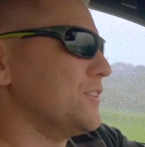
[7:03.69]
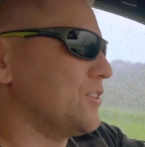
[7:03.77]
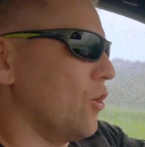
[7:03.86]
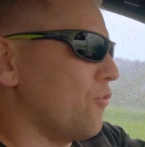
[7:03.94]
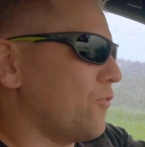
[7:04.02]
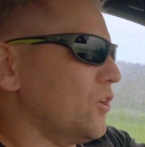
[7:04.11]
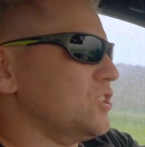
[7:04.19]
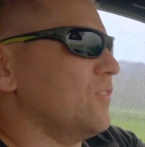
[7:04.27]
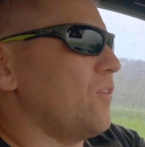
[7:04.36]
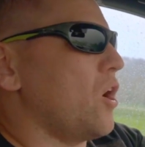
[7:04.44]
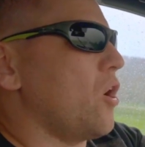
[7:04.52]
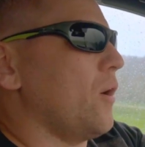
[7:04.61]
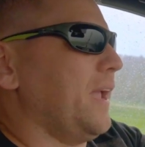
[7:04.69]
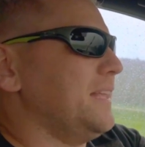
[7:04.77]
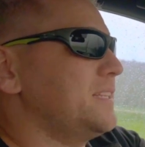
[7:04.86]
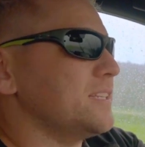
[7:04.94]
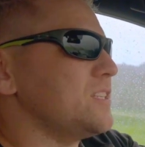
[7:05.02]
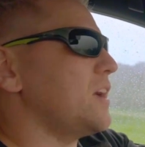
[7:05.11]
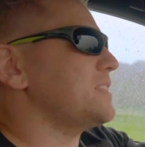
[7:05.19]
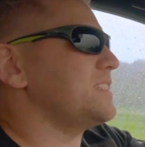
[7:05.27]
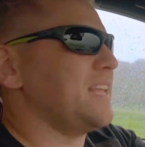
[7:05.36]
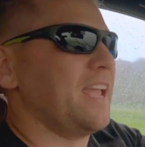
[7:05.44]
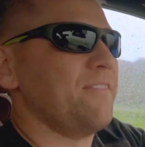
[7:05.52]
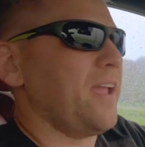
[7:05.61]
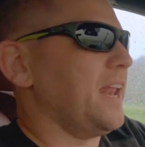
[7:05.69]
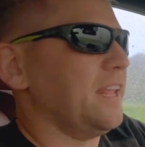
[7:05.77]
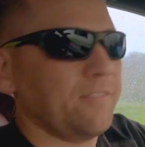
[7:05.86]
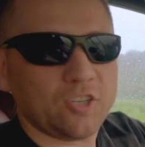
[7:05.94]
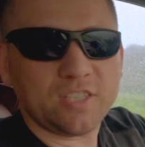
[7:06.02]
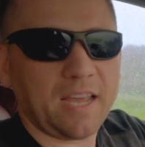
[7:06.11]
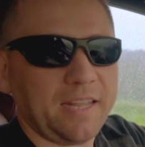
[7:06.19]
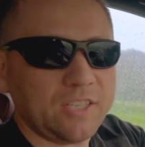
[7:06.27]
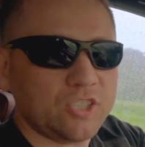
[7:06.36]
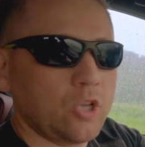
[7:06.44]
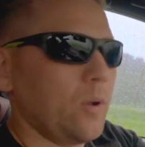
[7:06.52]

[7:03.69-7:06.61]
So first of all, it does not save any of your settings.